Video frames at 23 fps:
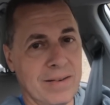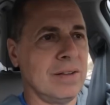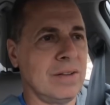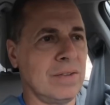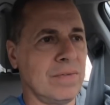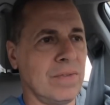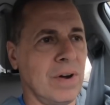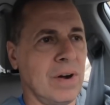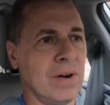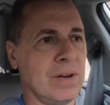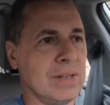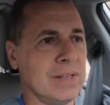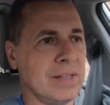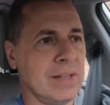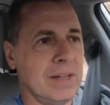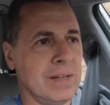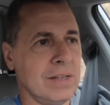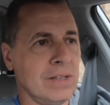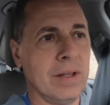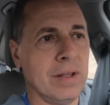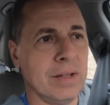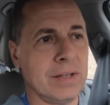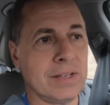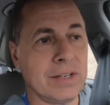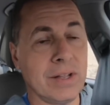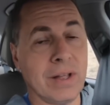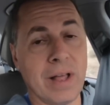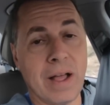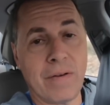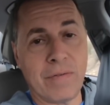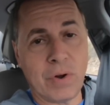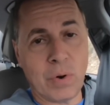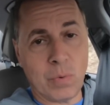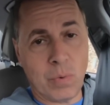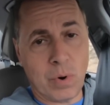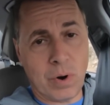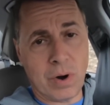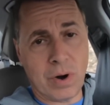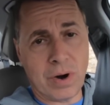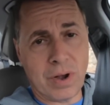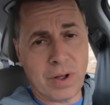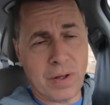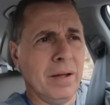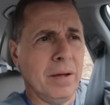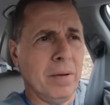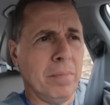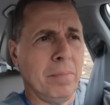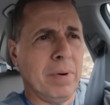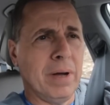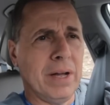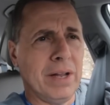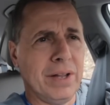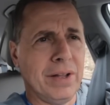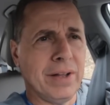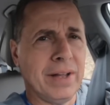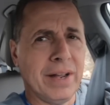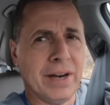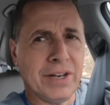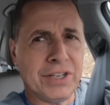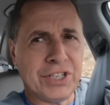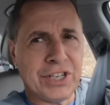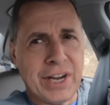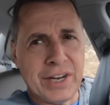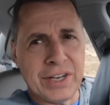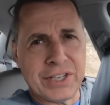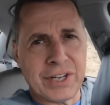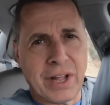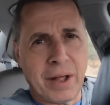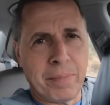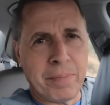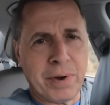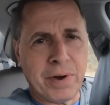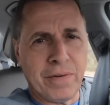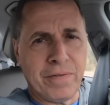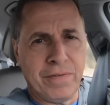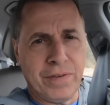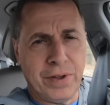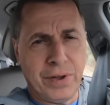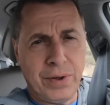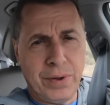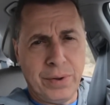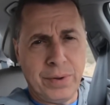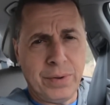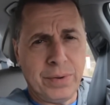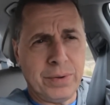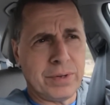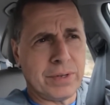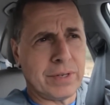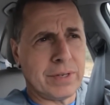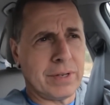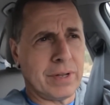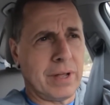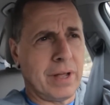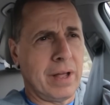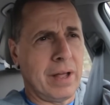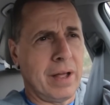As far as this, you still have your work, but you get to change up your views,